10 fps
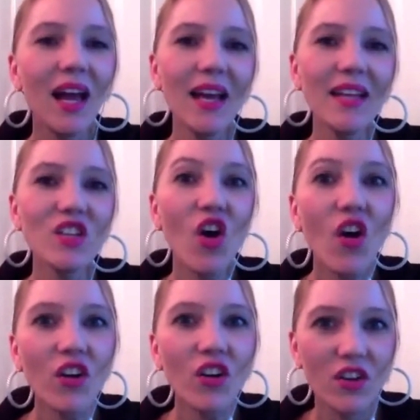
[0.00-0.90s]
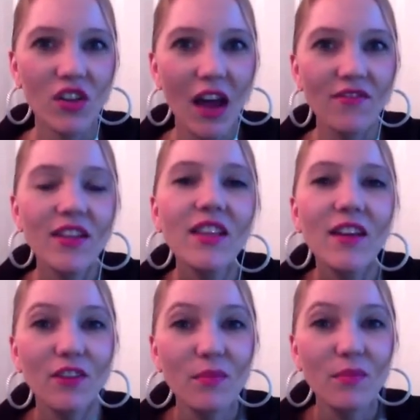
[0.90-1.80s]
It's harder. I feel
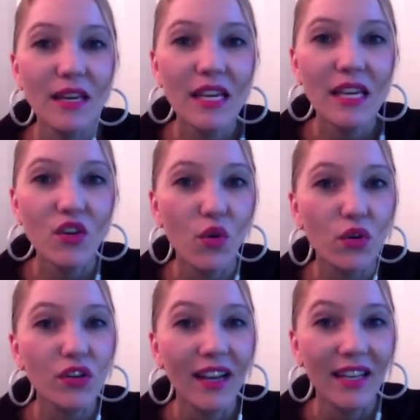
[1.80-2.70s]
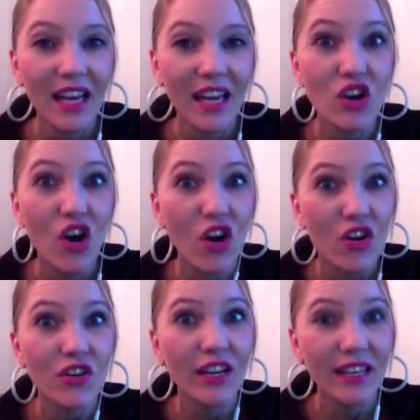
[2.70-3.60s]
like for me, the older I get, the
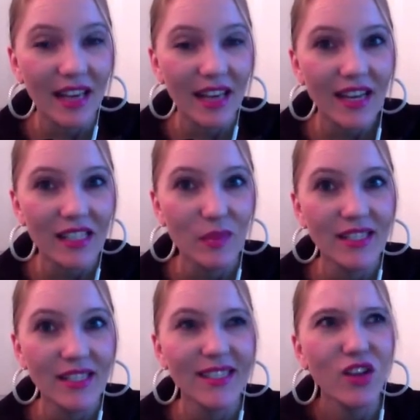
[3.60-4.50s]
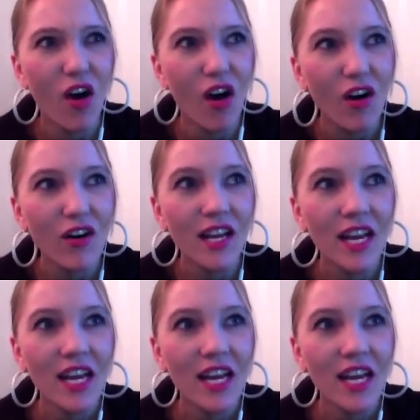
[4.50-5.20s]
harder it gets, because it's hard